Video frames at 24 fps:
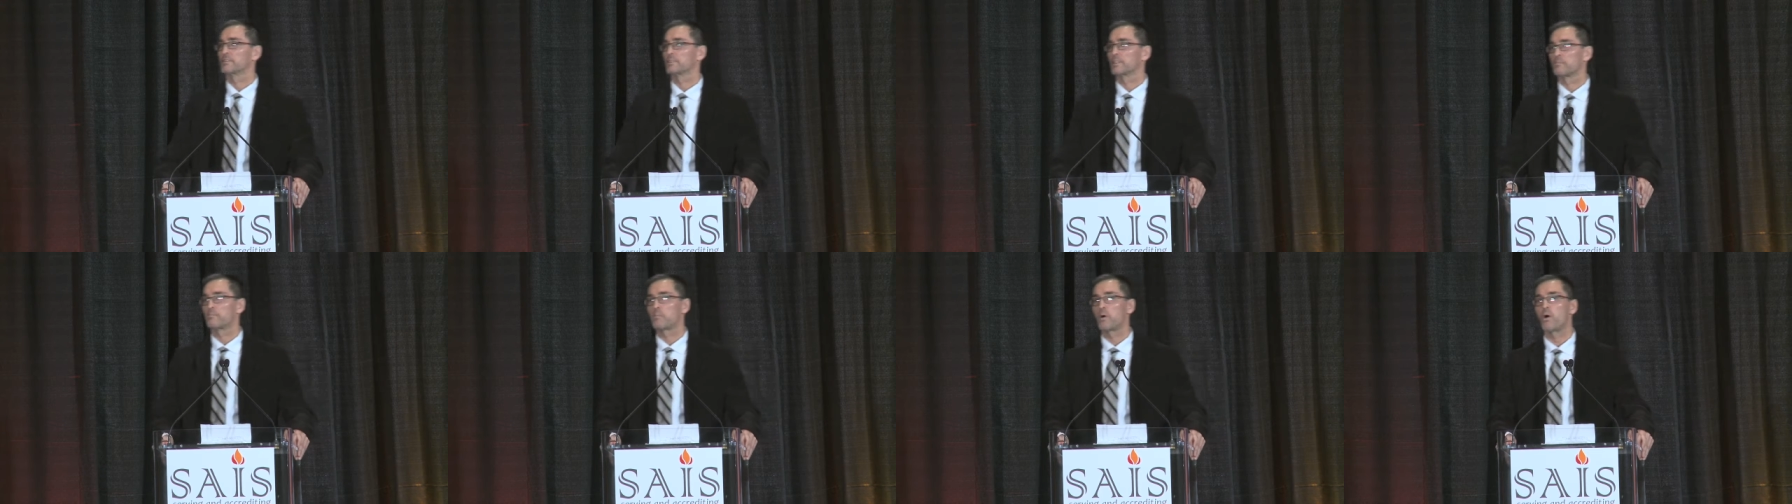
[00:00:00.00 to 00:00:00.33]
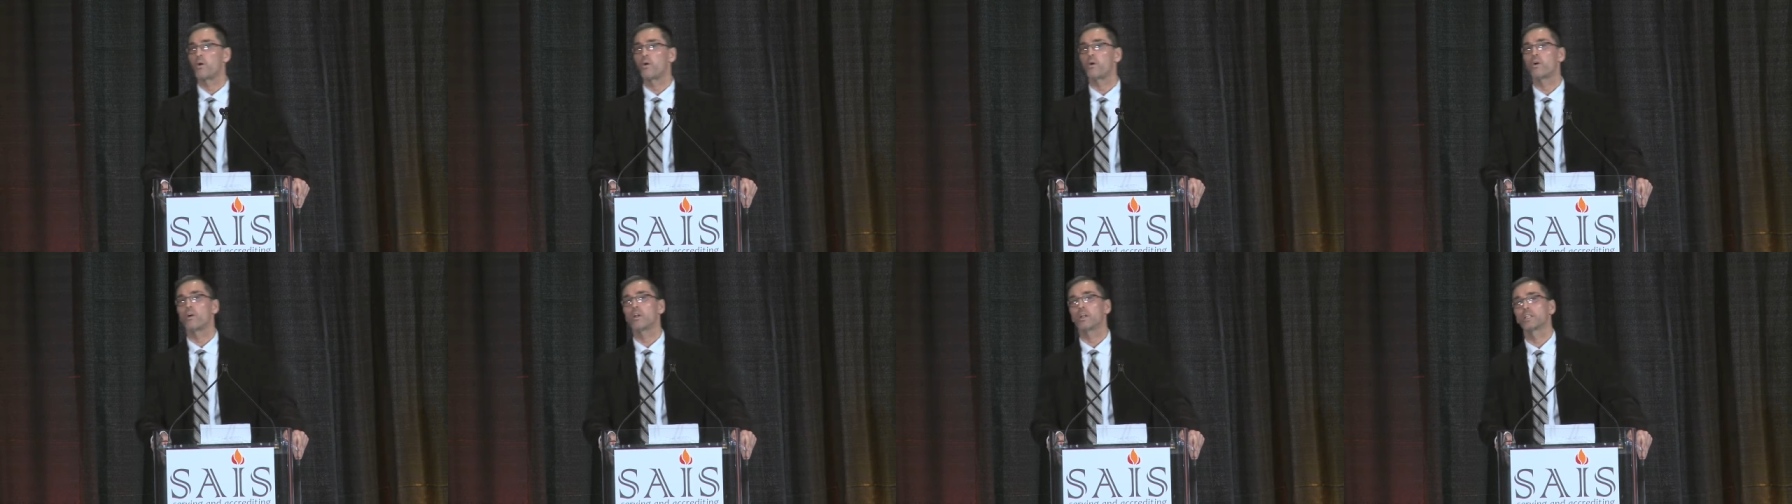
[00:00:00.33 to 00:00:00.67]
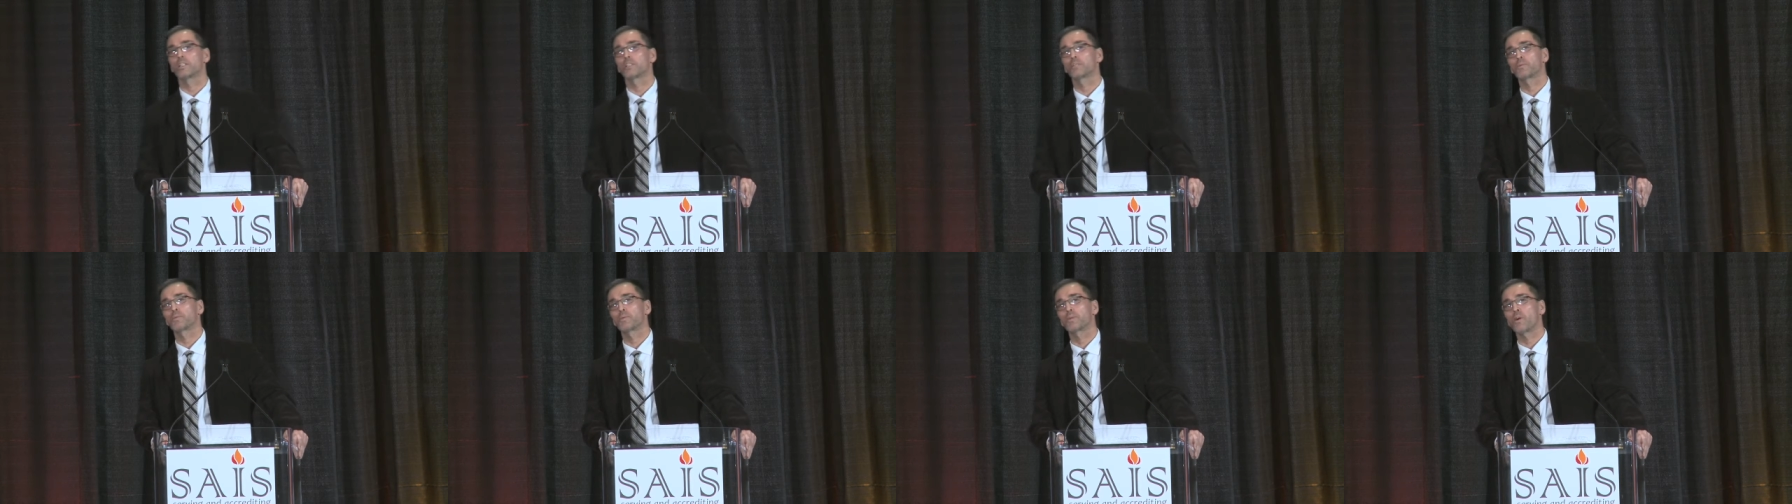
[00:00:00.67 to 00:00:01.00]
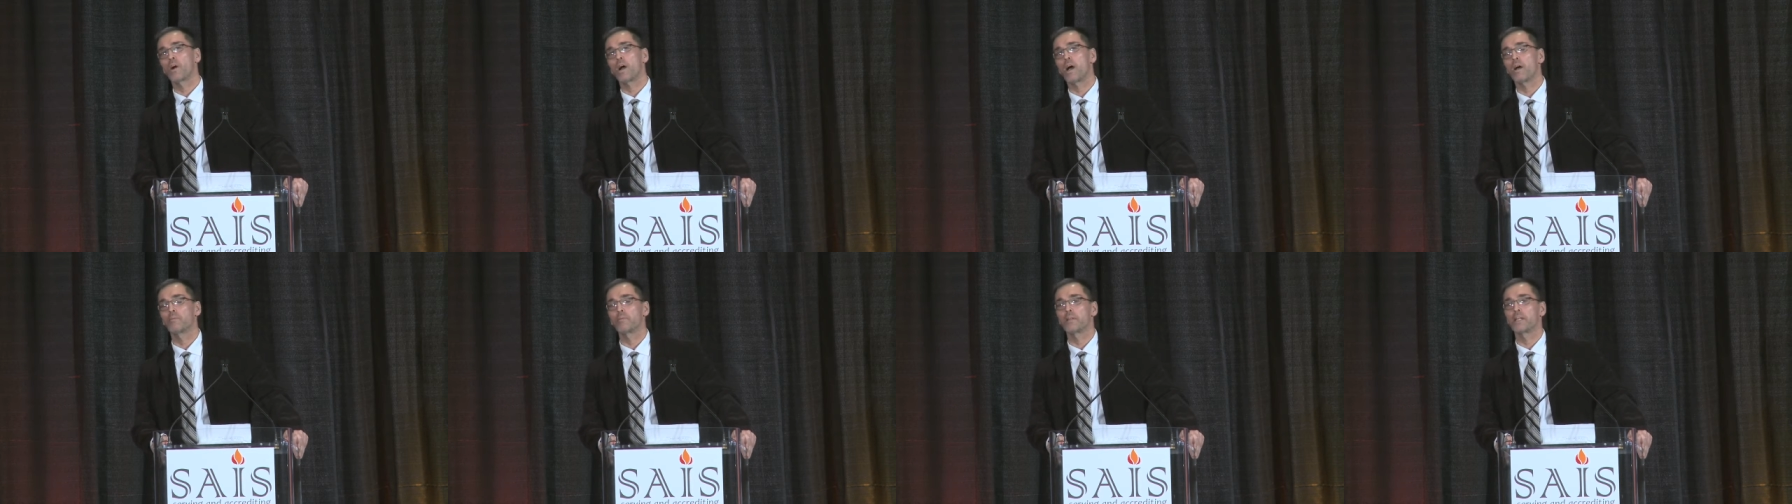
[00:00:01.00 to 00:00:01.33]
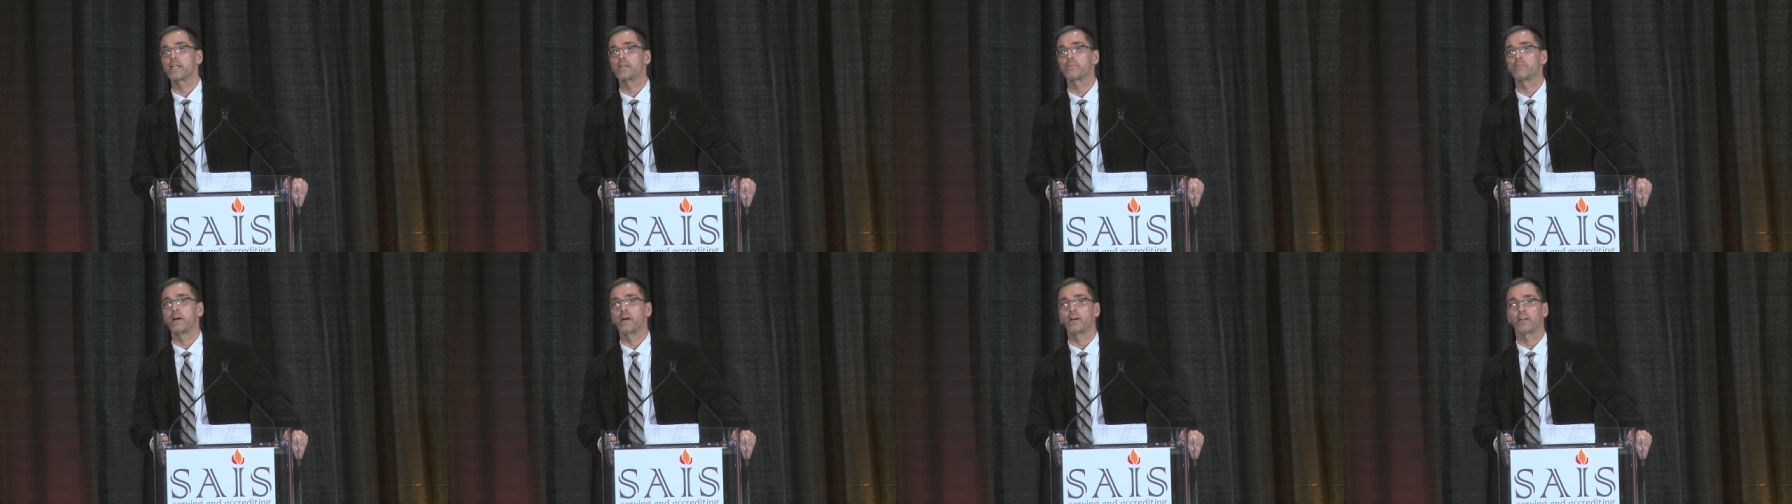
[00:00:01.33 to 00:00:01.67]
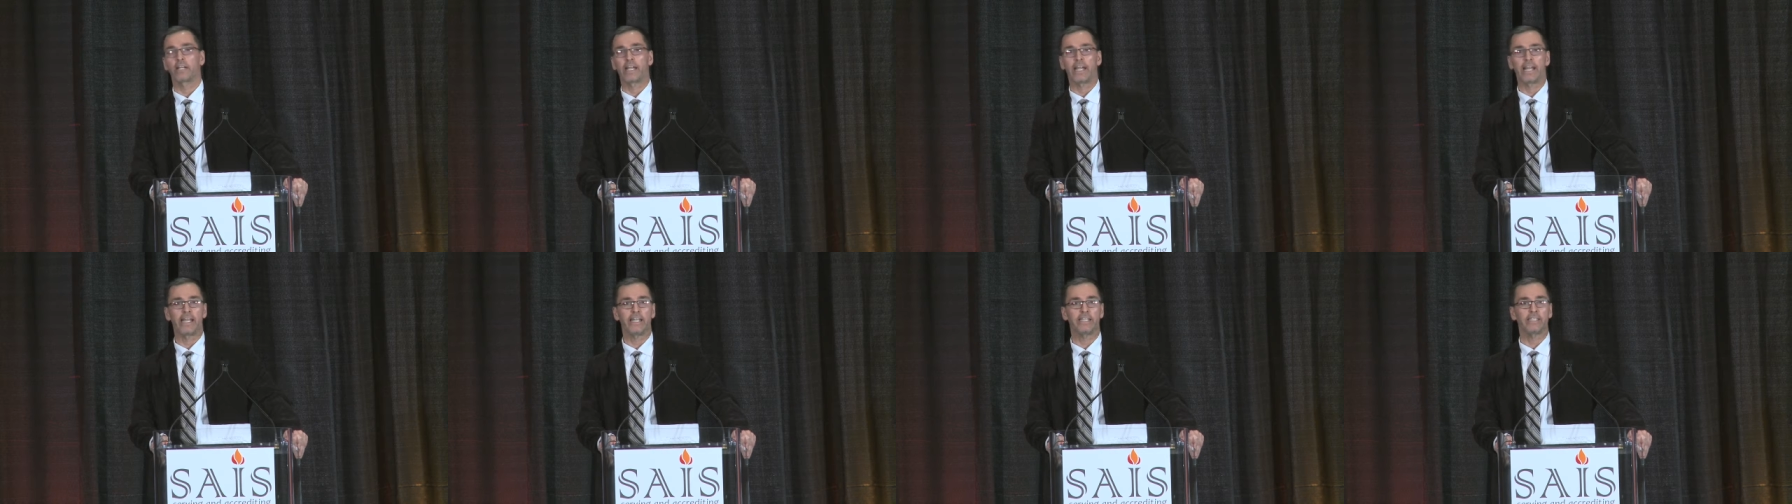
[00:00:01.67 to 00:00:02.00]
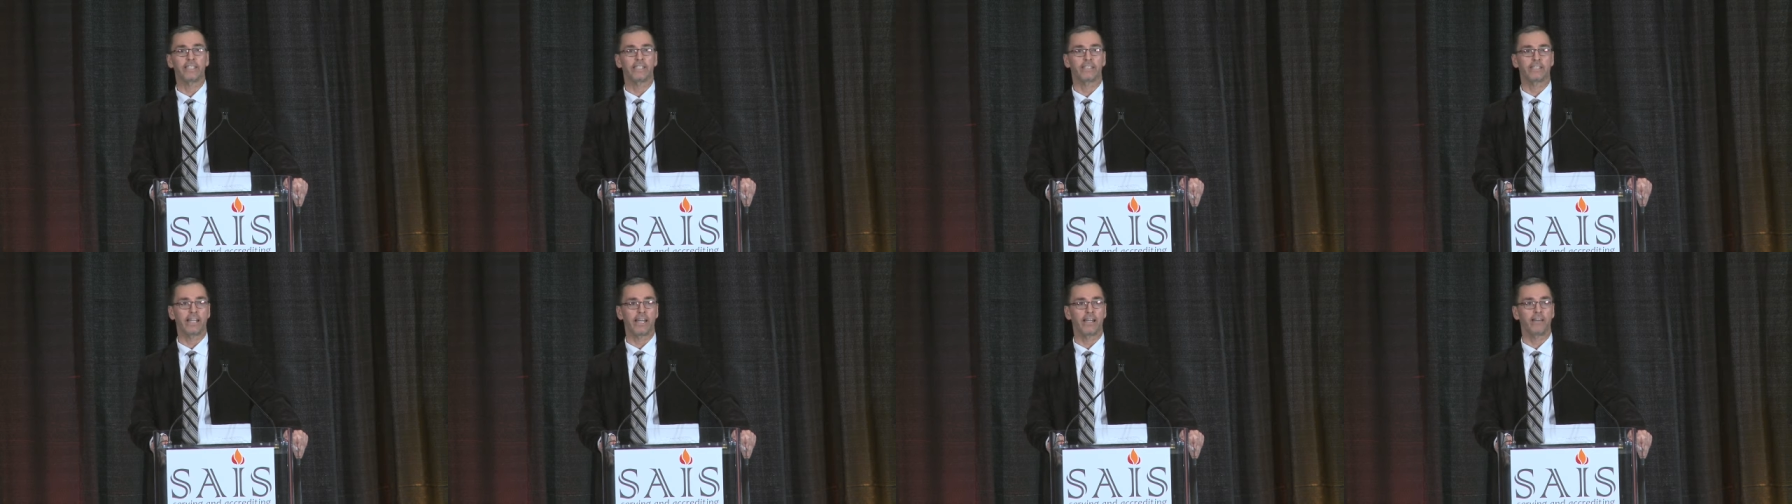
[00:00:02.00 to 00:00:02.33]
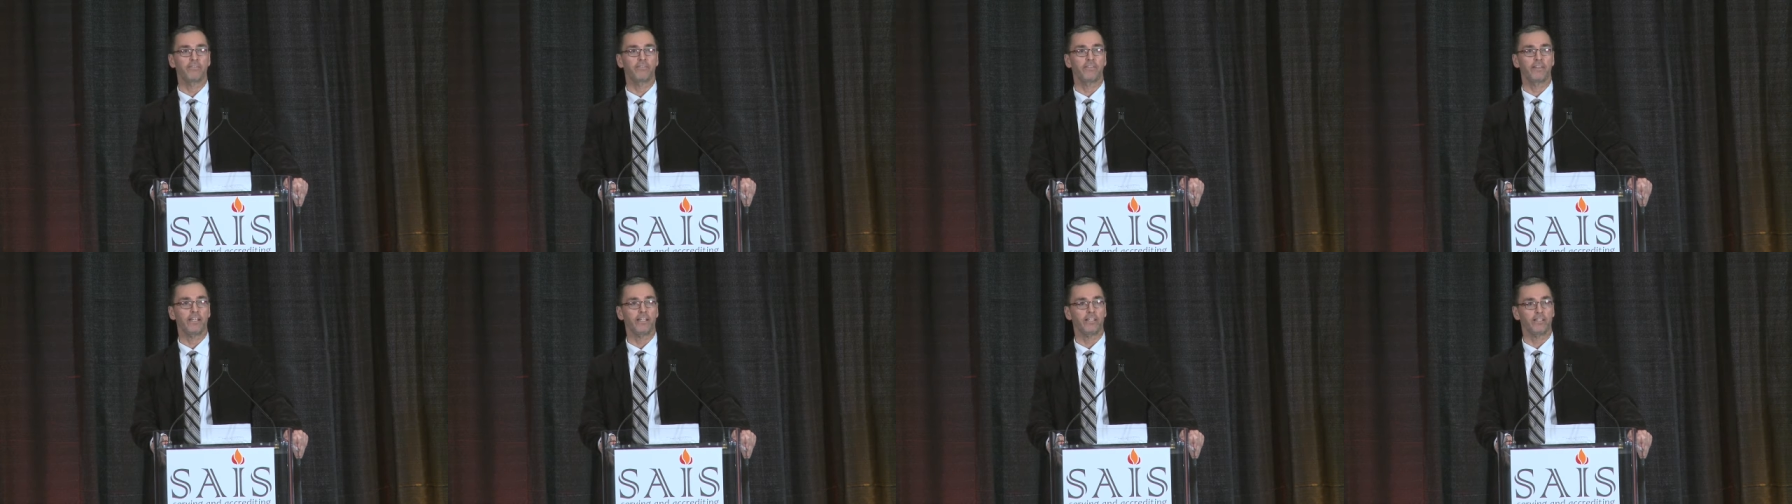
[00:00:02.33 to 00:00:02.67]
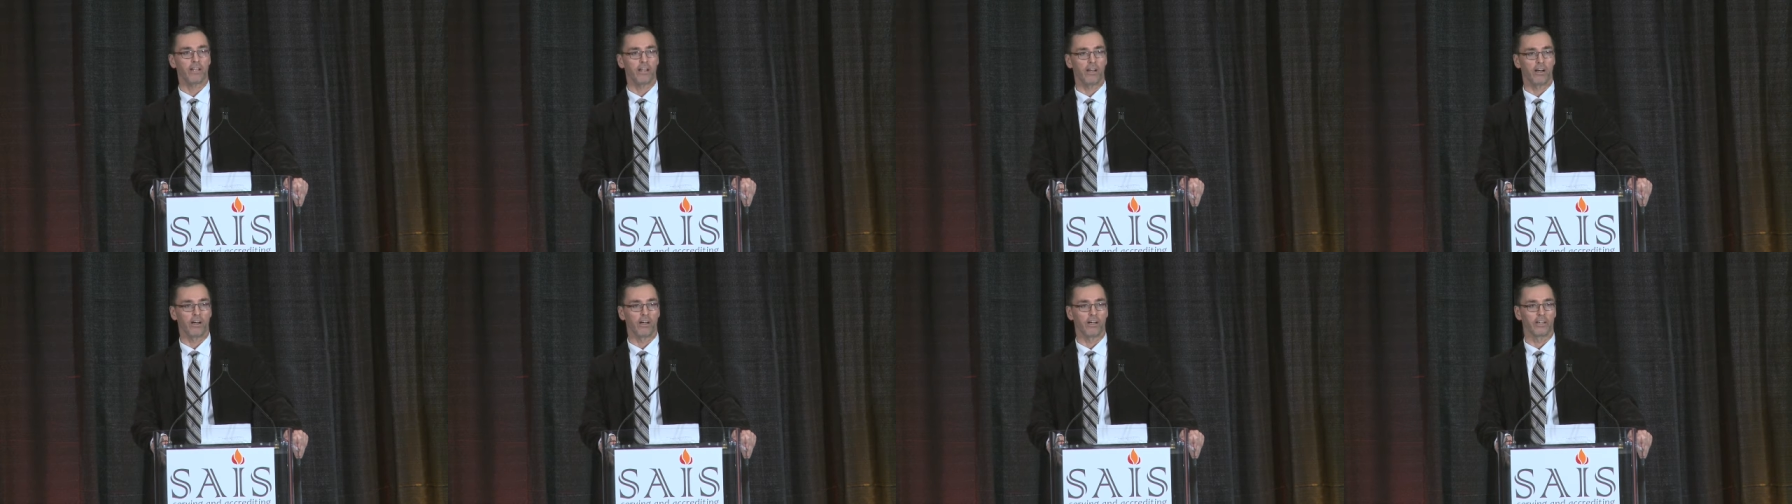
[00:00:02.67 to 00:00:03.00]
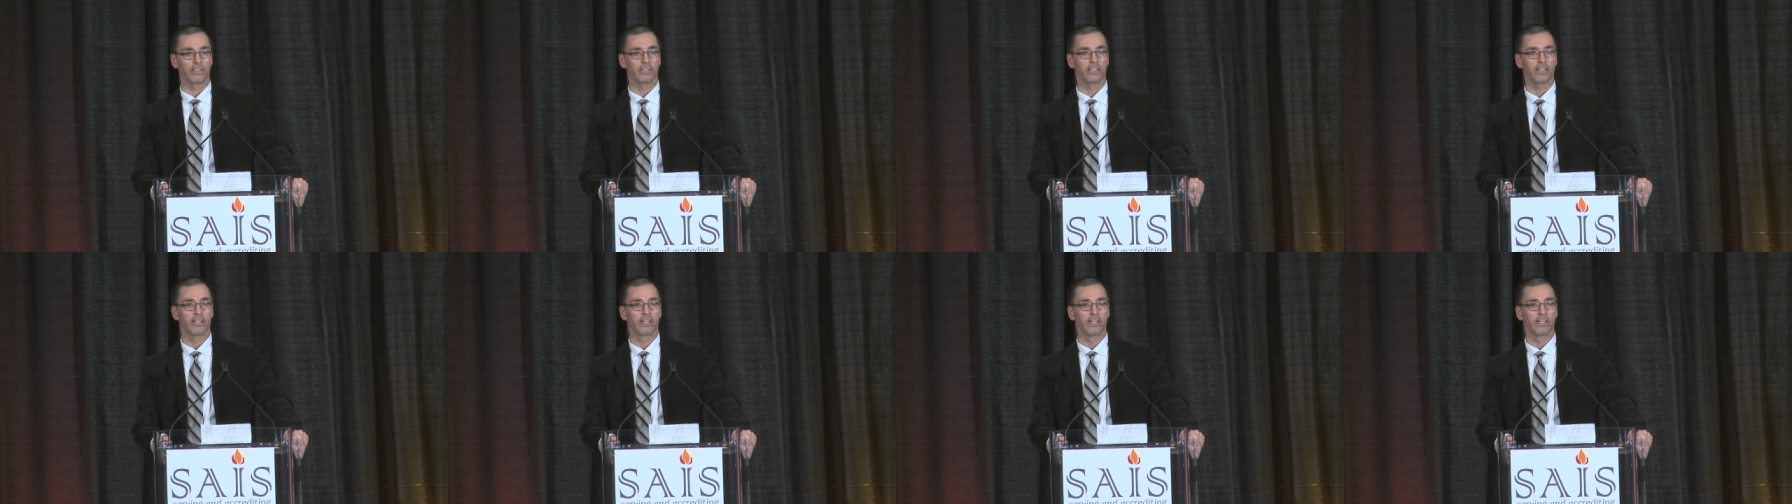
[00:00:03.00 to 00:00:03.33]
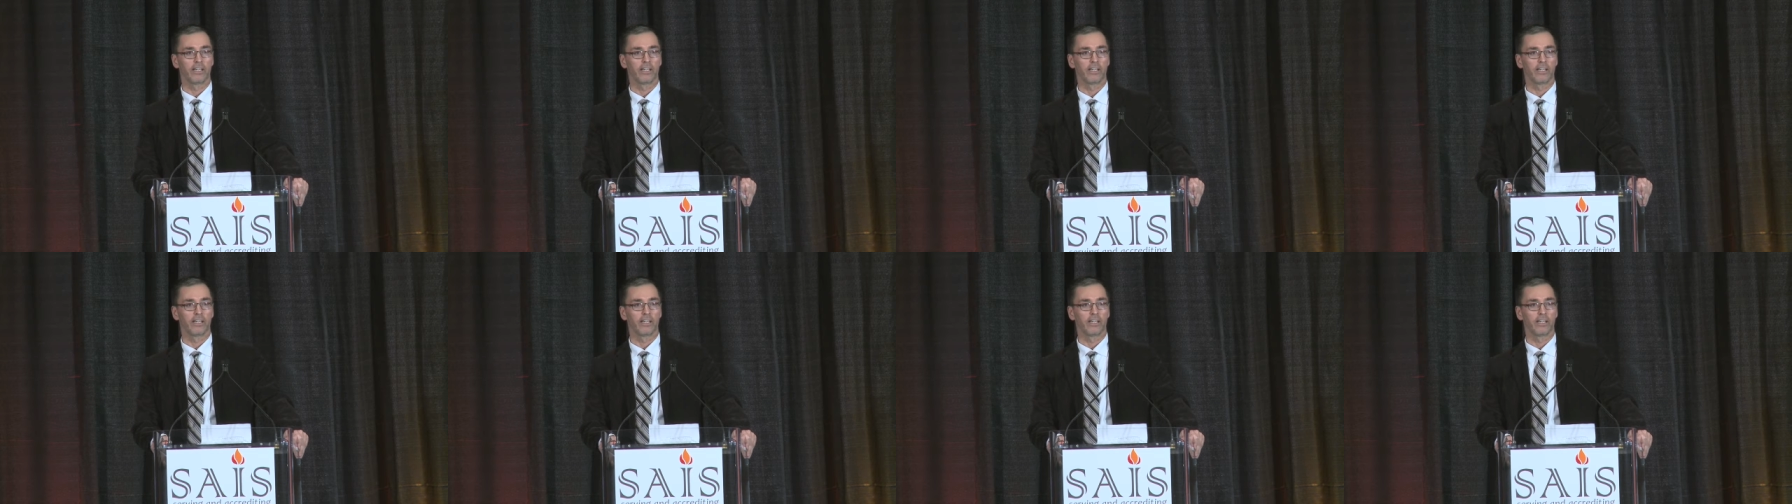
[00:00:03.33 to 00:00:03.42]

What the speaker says: The pole is probably about 8 to 10 feet long,